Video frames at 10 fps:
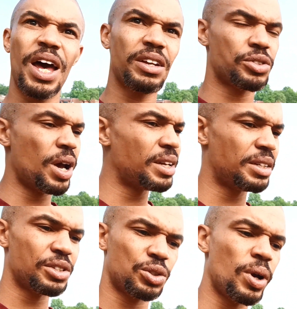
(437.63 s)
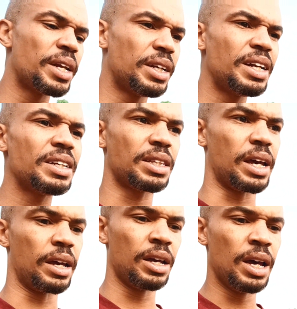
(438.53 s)
I'm not trying to discredit
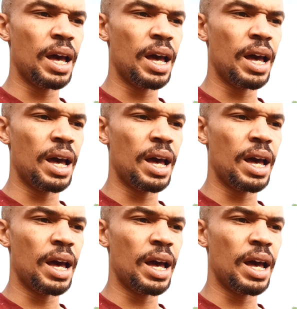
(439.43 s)
anything.